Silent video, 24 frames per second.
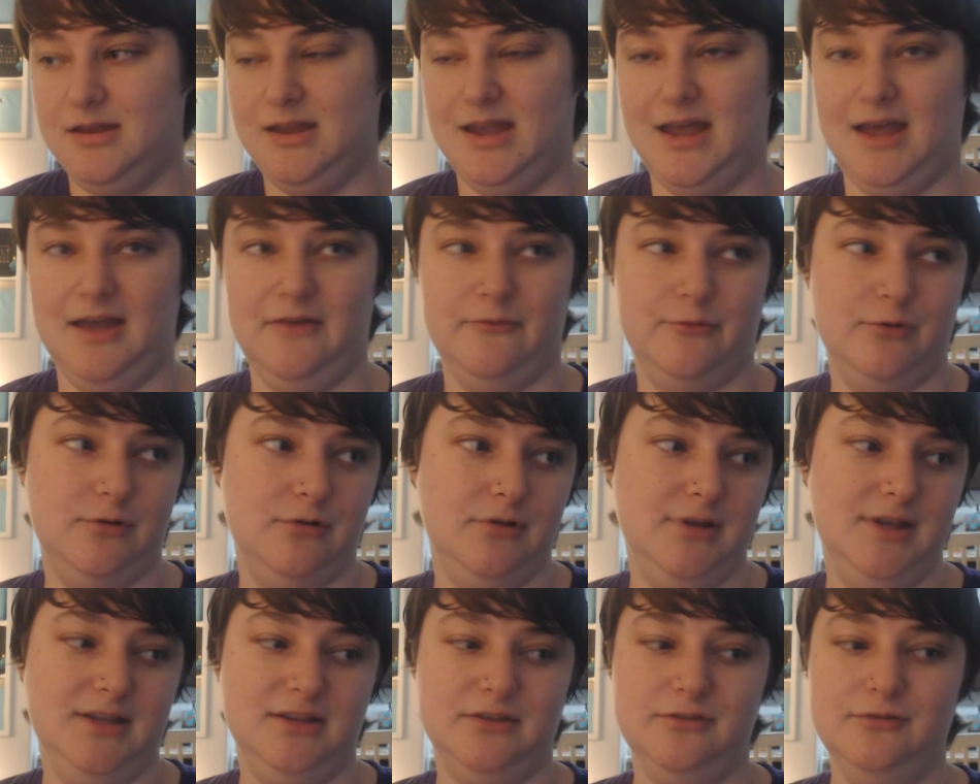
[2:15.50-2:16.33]
I
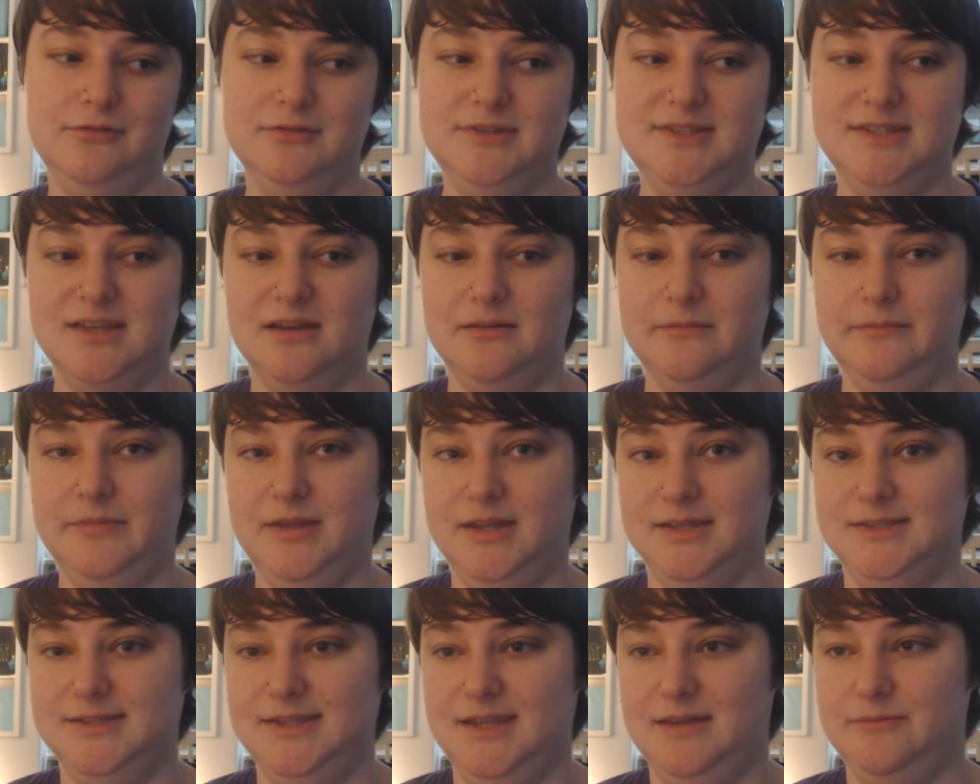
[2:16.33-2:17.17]
will include some
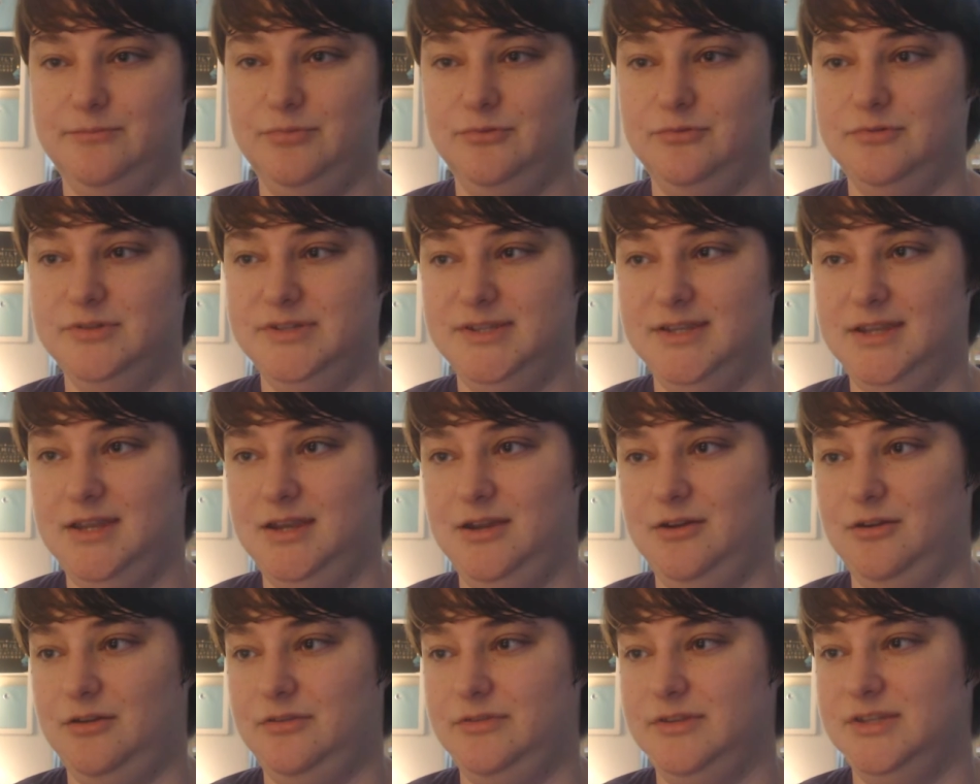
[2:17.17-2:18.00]
examples
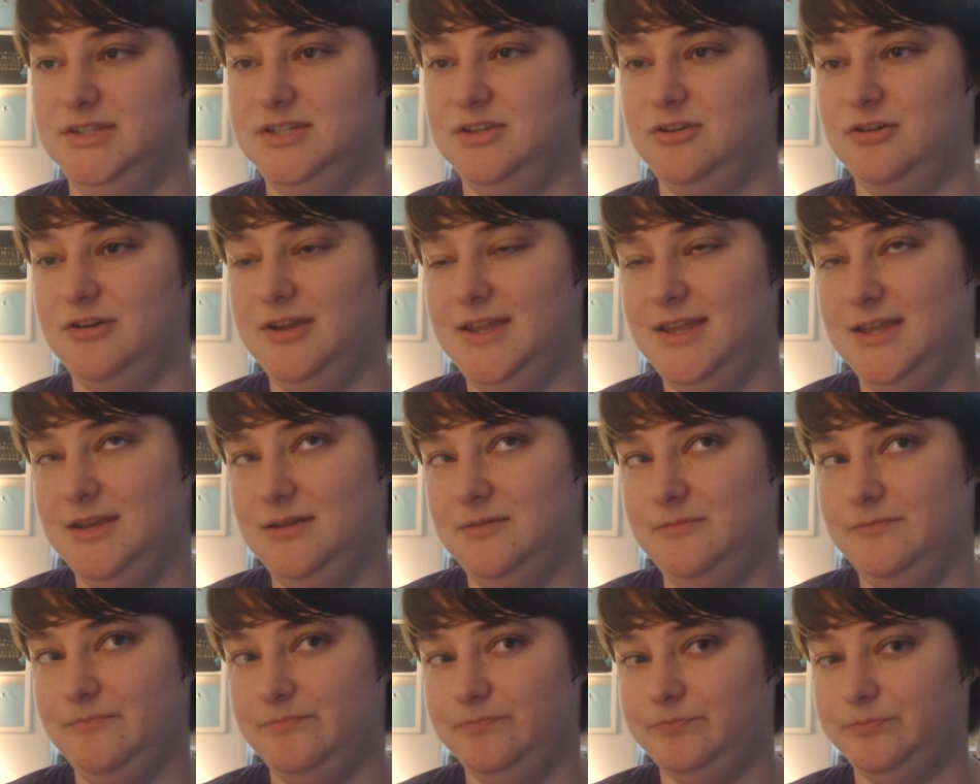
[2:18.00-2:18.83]
here on the
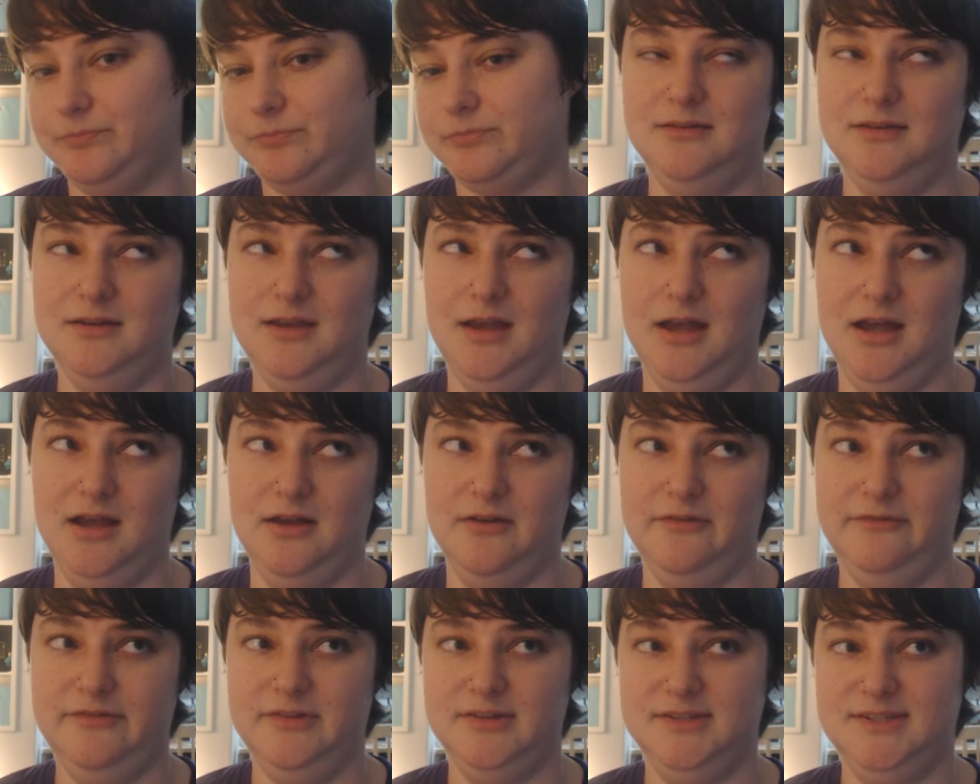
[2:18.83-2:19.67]
screen
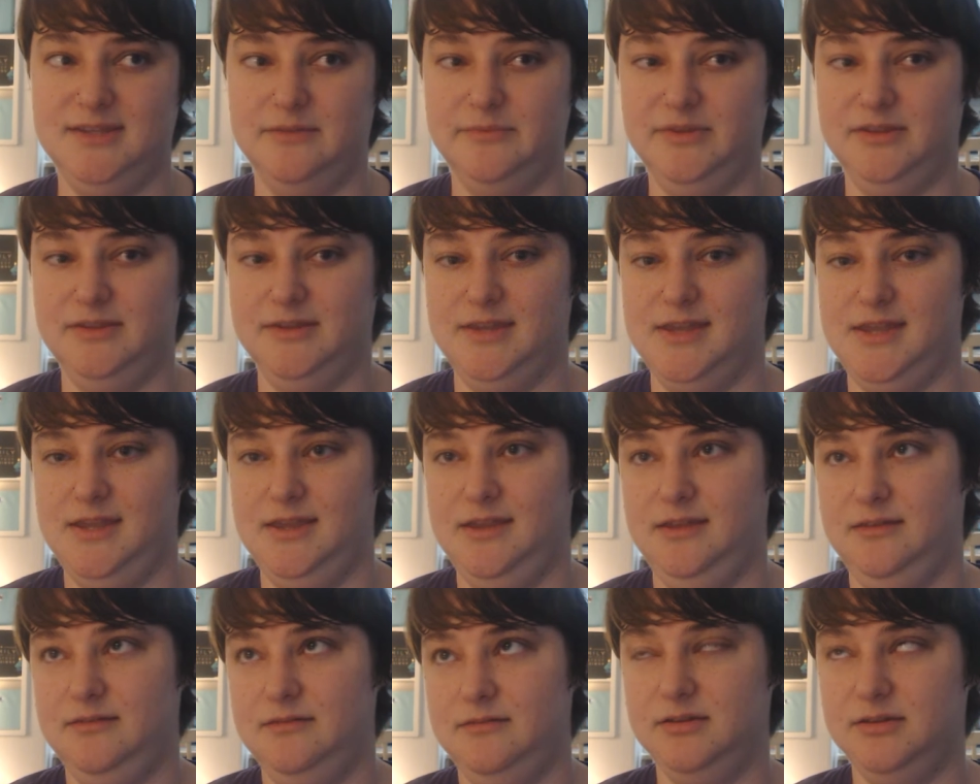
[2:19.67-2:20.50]
of some of
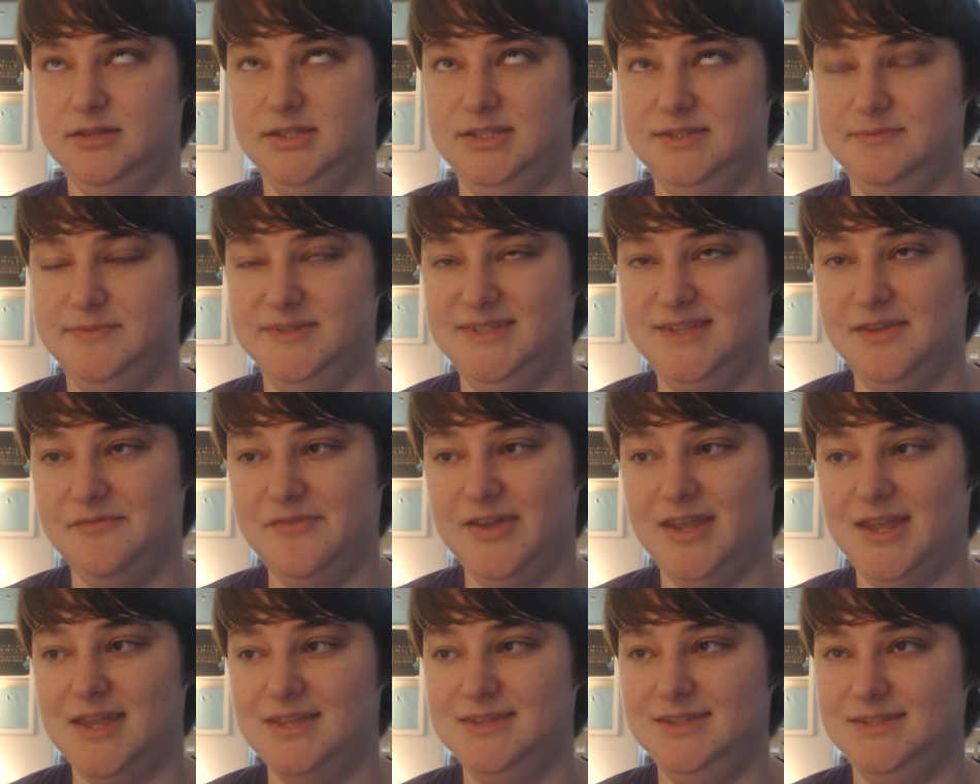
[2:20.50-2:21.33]
the
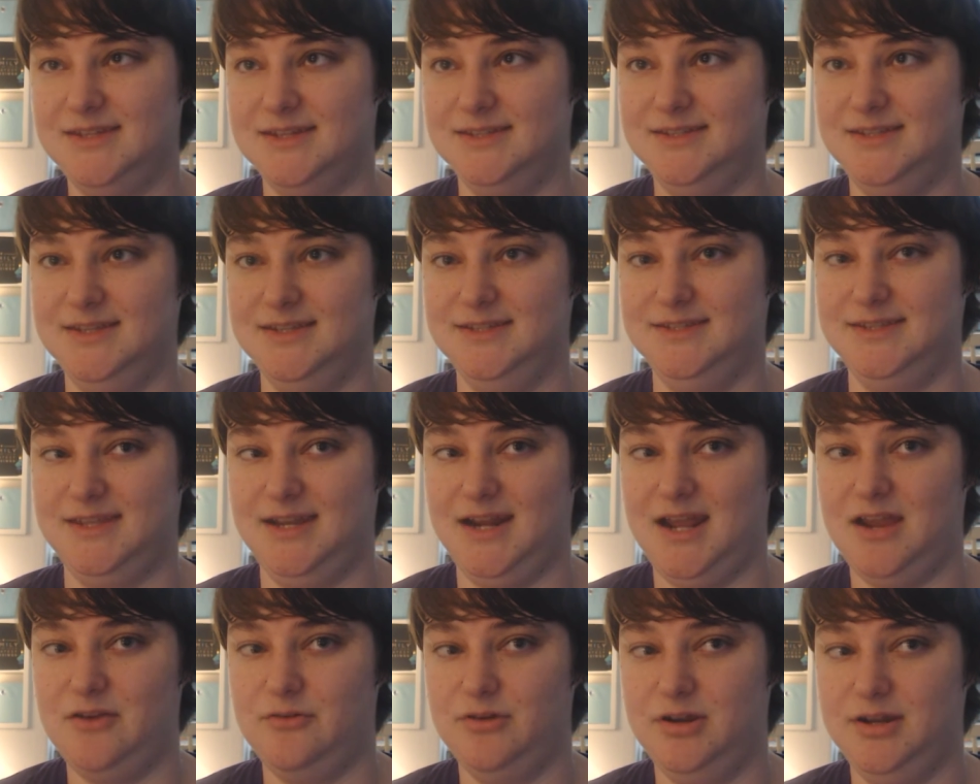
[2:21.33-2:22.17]
specific instances that
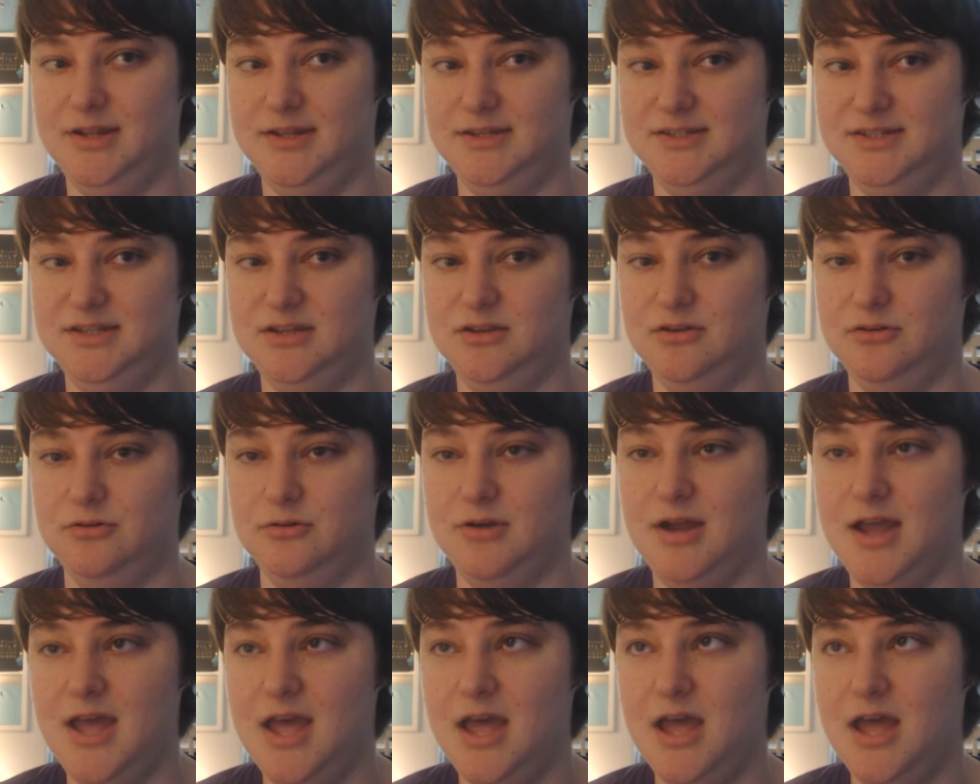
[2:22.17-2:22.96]
I run into.